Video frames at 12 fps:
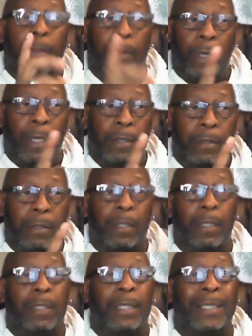Thus,
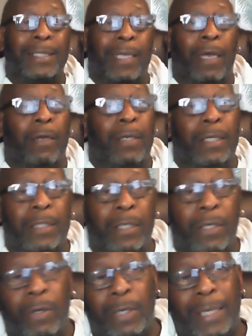the discount isn't
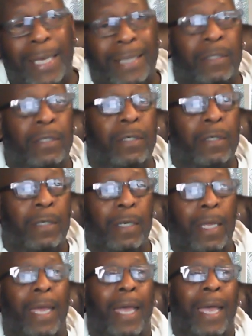nearly as good